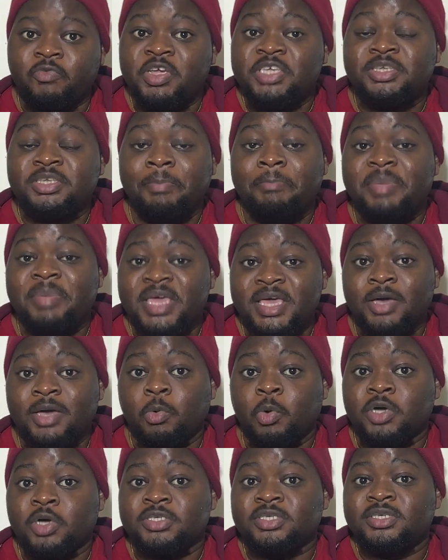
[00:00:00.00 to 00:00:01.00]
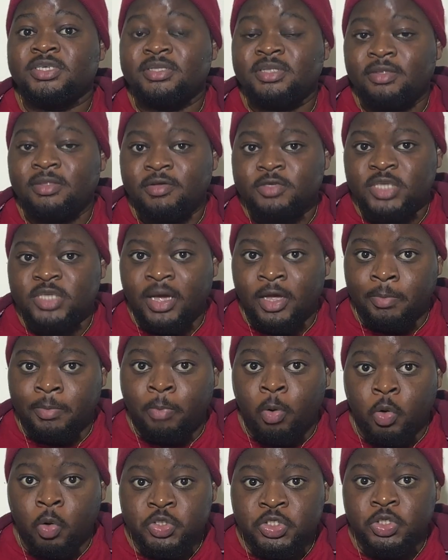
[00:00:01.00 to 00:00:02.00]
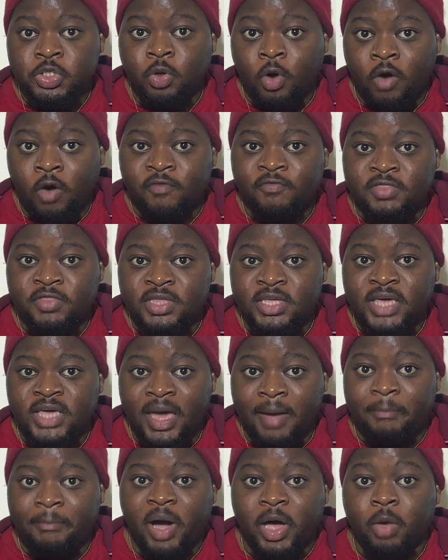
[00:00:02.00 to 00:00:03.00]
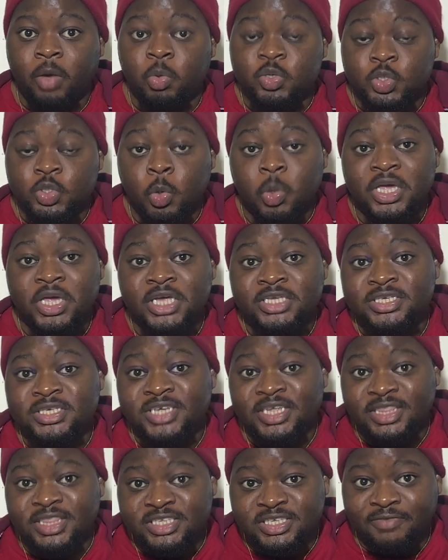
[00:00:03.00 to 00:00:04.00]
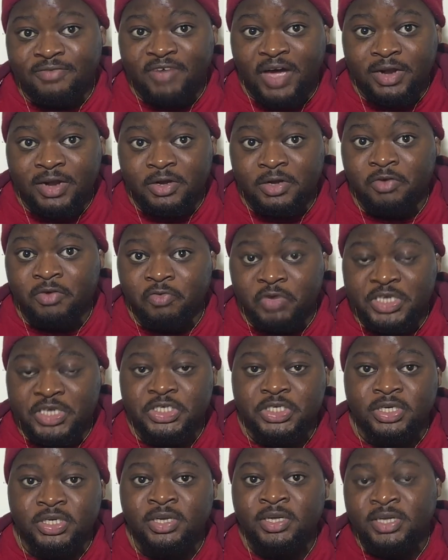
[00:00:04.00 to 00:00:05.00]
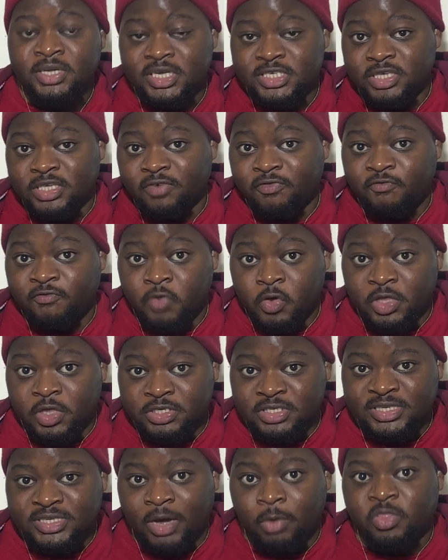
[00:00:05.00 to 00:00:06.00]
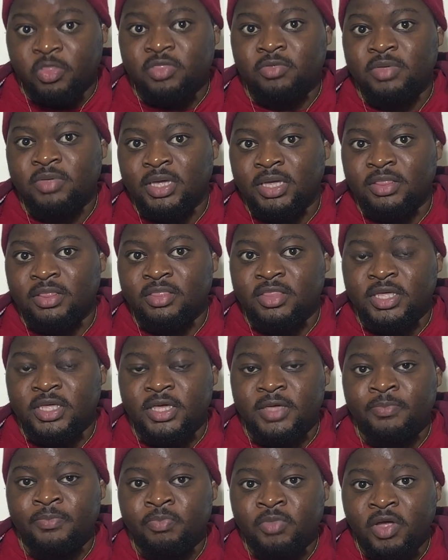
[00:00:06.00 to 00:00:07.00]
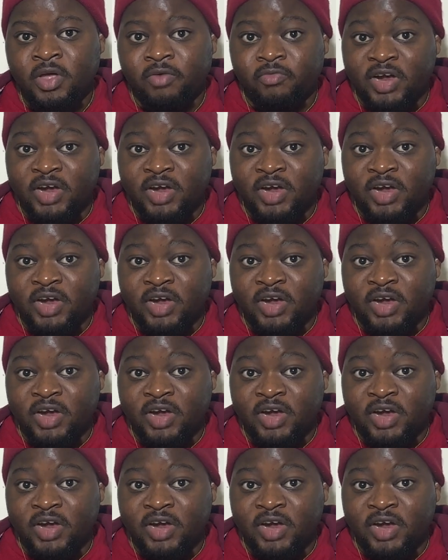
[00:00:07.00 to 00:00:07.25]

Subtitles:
The reason being was a portion of the empire was located in the Savannah region instead of further south in the